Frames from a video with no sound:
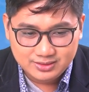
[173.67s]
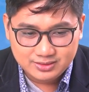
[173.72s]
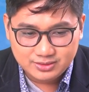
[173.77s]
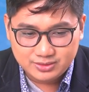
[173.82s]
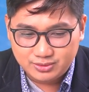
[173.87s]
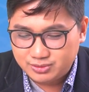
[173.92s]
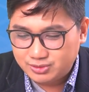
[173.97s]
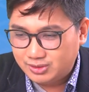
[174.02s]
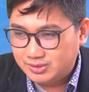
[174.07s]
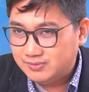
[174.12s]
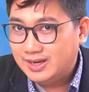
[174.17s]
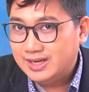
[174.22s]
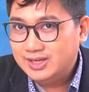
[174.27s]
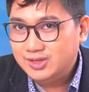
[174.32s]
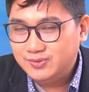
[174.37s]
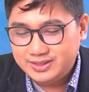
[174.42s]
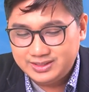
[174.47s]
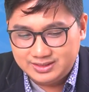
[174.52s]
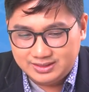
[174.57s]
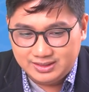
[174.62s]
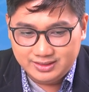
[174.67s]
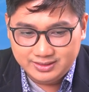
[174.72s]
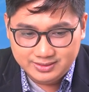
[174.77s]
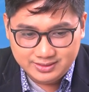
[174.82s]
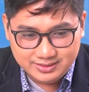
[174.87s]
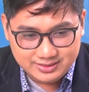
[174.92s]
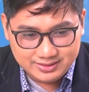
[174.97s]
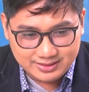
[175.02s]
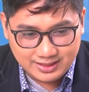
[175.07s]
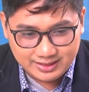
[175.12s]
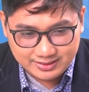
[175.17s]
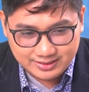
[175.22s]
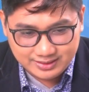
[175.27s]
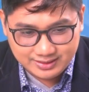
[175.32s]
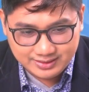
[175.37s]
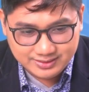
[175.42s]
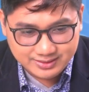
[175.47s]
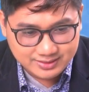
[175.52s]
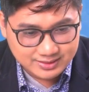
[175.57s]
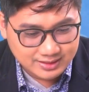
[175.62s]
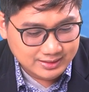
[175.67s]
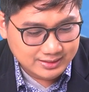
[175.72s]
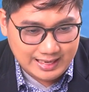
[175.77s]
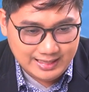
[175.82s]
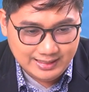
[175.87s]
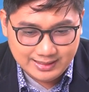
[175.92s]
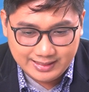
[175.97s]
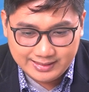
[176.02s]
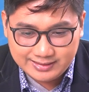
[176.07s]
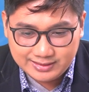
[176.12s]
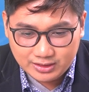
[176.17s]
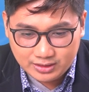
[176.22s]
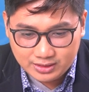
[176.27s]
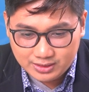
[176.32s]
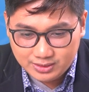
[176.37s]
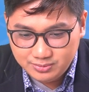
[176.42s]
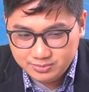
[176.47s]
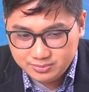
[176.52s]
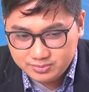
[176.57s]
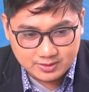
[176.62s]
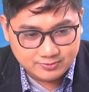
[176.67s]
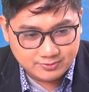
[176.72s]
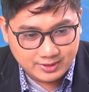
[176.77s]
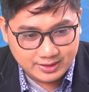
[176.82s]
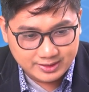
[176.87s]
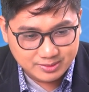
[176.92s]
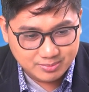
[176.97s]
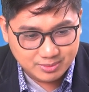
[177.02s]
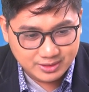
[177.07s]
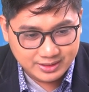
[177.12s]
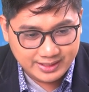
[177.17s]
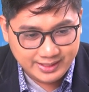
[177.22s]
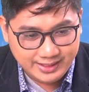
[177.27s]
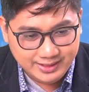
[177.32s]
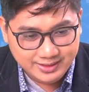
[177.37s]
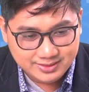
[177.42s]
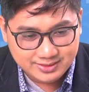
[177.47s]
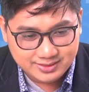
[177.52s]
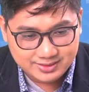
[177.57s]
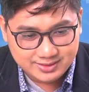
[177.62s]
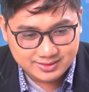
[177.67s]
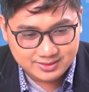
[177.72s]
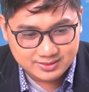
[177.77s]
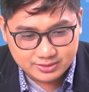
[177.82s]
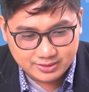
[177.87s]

So to evaluate this, that is ln of variable x.